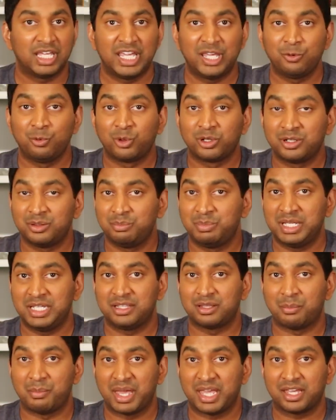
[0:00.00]
he wouldn't
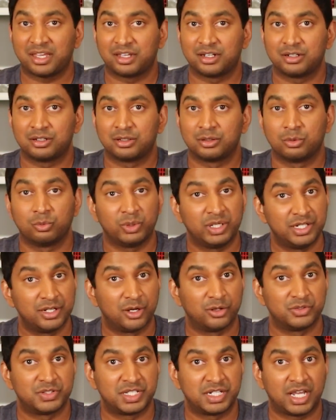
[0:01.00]
be the man we
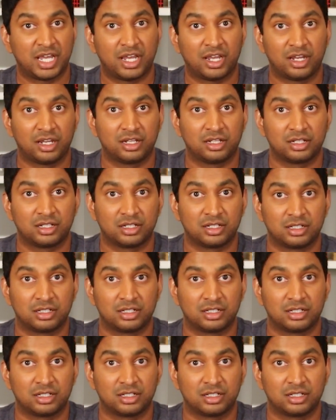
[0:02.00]
know today.